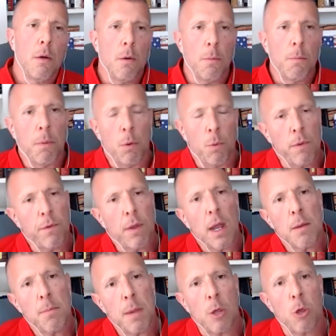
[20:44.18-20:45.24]
but we've got
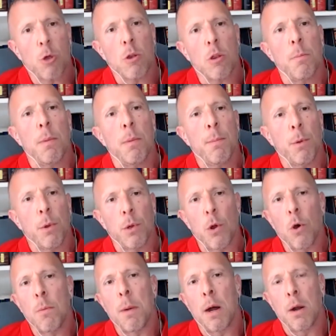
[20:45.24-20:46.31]
to make sure that people
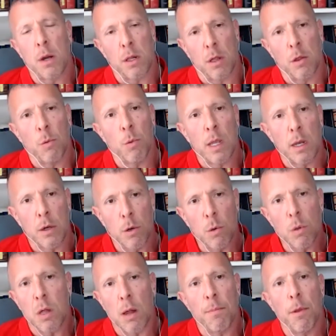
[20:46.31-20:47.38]
know about it so that we can do
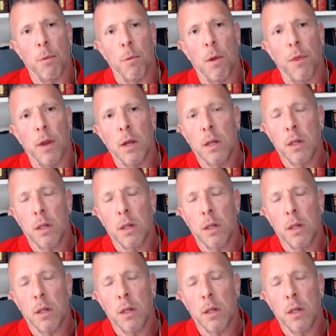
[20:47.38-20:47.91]
something with it.